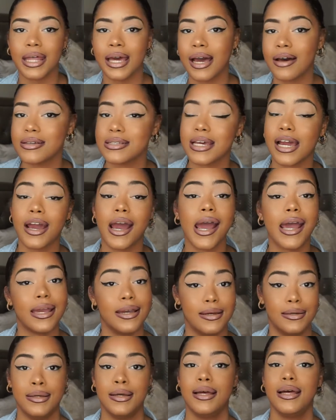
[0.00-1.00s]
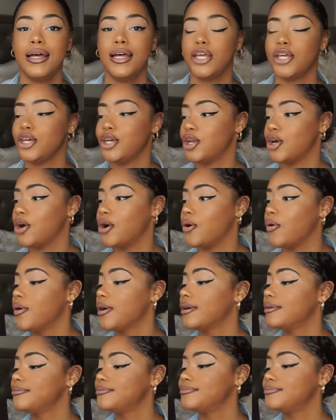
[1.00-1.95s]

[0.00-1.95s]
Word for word: Like I was like, all right, you know,